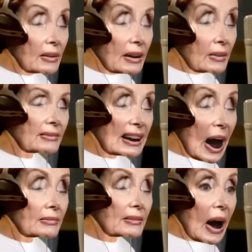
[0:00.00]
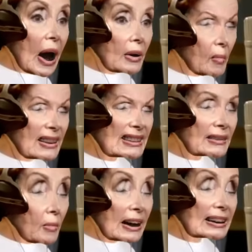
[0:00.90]
You don't know it's
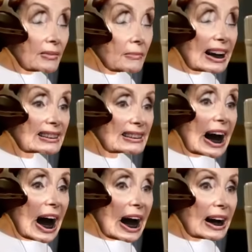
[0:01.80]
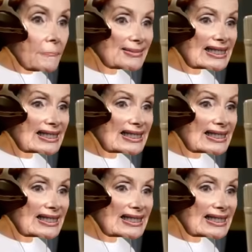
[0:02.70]
Christmas time.